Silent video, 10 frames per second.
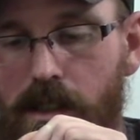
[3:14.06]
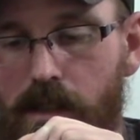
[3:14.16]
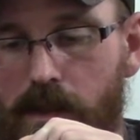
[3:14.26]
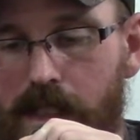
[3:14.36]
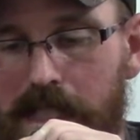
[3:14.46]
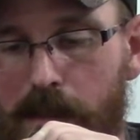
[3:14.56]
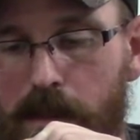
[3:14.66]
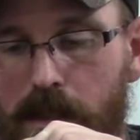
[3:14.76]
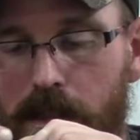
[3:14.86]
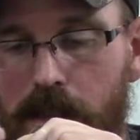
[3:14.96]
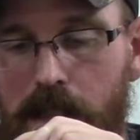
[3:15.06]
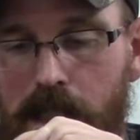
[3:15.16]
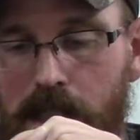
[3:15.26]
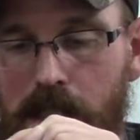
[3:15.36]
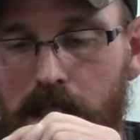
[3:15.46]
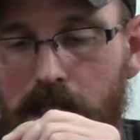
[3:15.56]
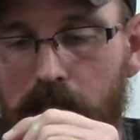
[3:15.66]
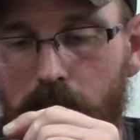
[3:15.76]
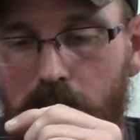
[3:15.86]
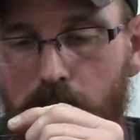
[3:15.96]
over top,
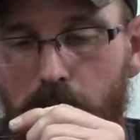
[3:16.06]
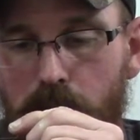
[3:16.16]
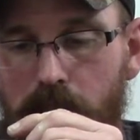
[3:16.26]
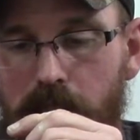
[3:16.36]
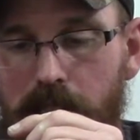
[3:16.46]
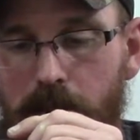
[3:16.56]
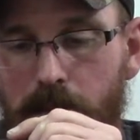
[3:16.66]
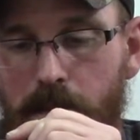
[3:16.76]
and we're going to pull it tight.